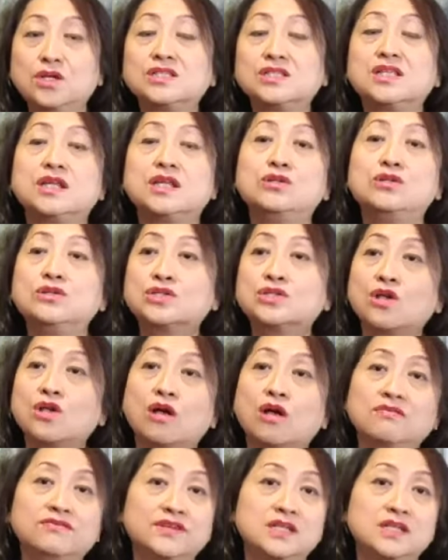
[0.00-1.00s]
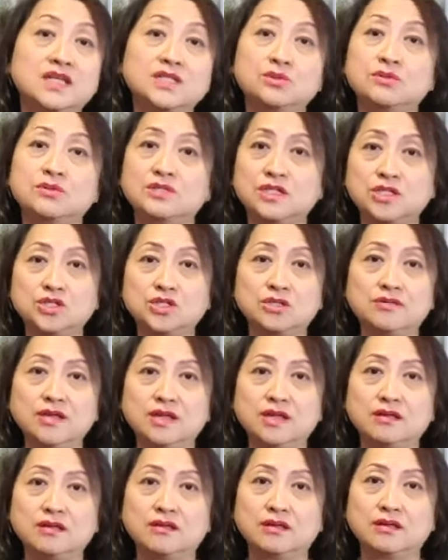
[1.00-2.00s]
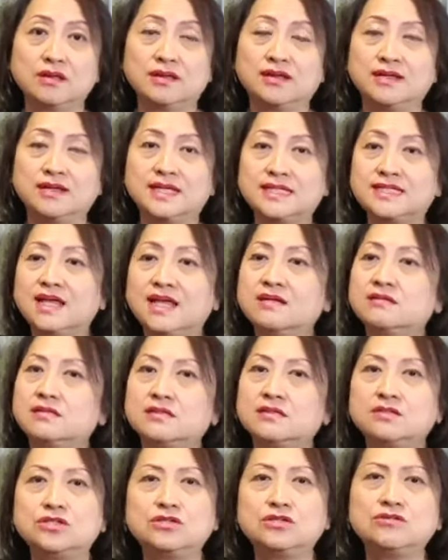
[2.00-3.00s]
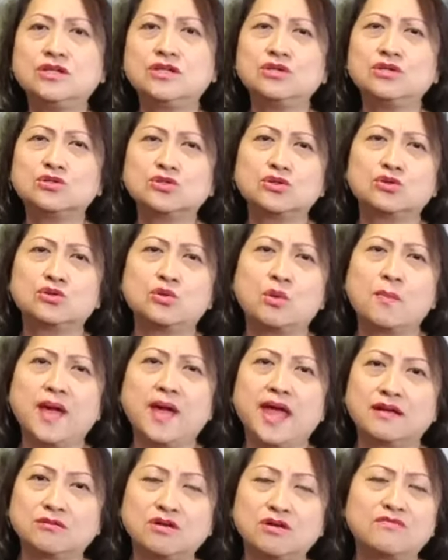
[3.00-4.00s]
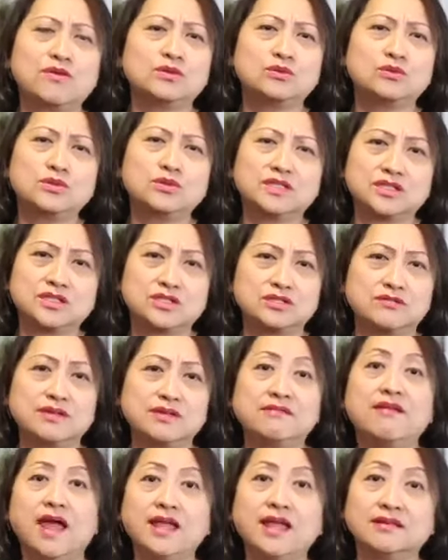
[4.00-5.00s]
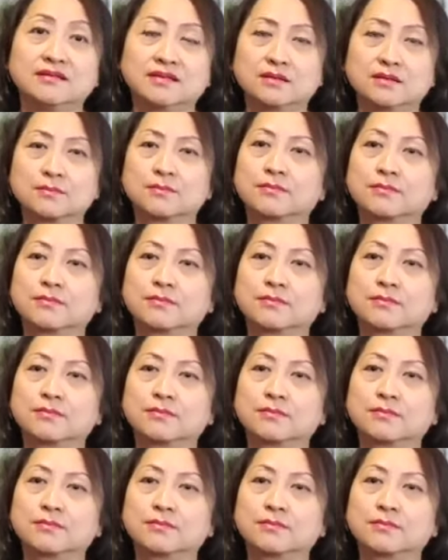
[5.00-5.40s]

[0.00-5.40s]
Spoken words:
Because they lose confidence with surgery. It's like surgery also grow back before do surgery, right?